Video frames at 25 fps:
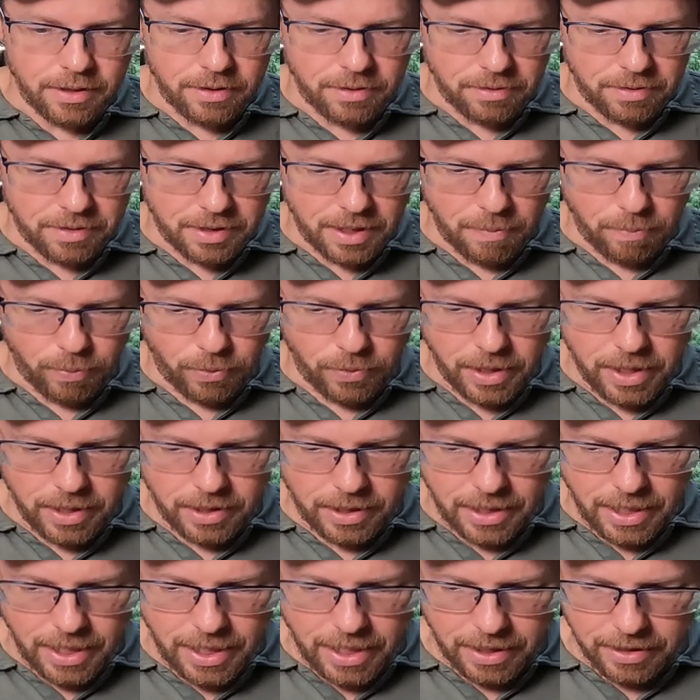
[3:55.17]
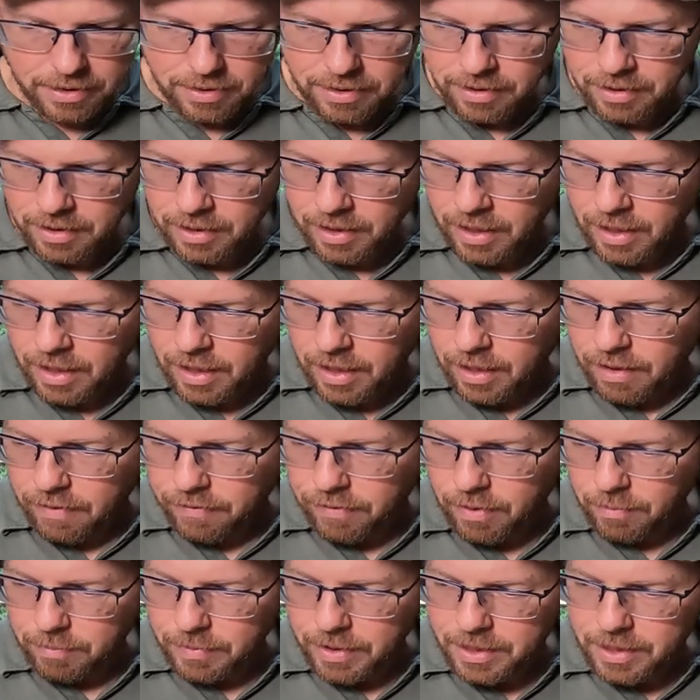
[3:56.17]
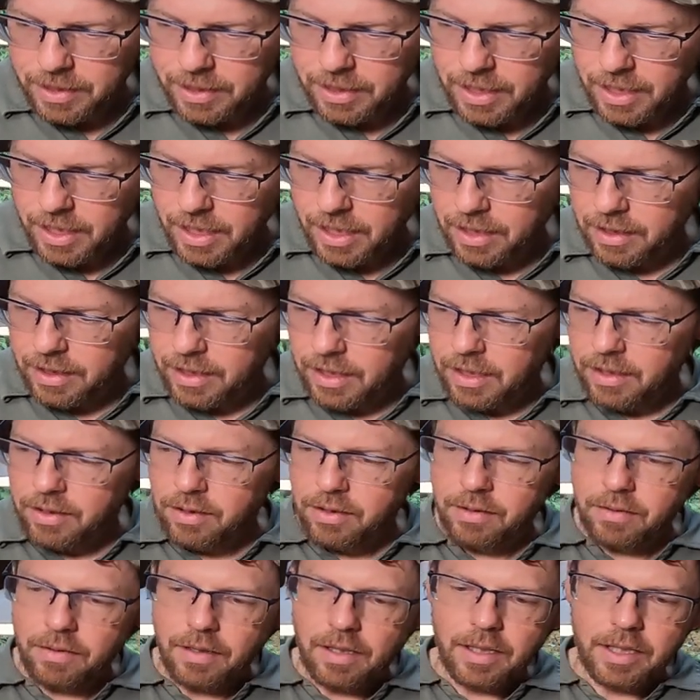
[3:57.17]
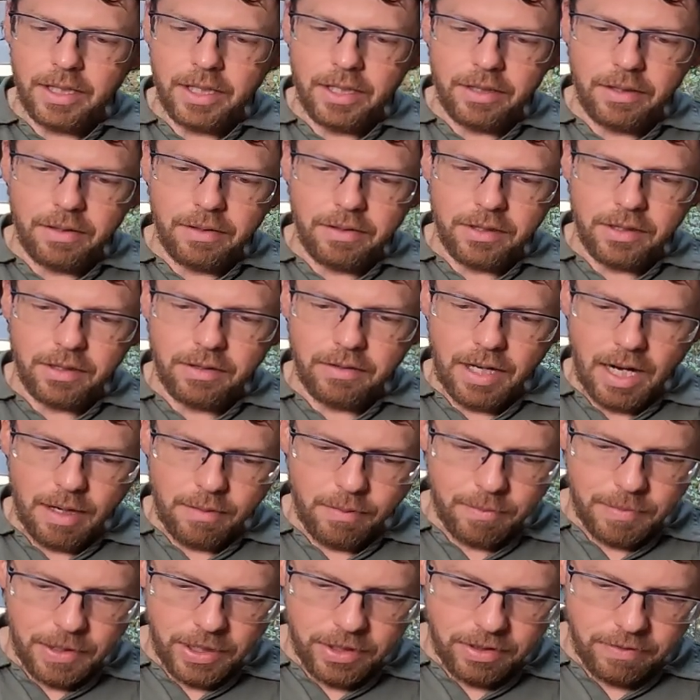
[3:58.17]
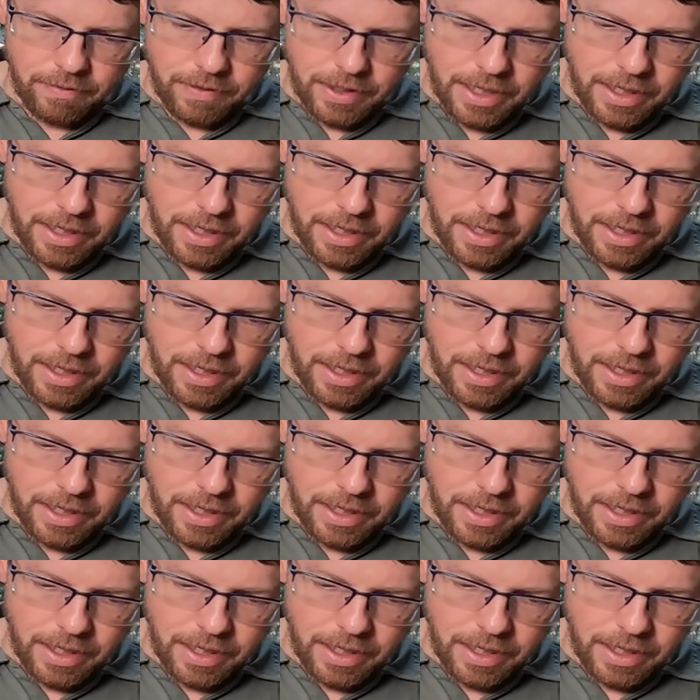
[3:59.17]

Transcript: is to separate the eggs from the skein, and so all I do is grab a bunch of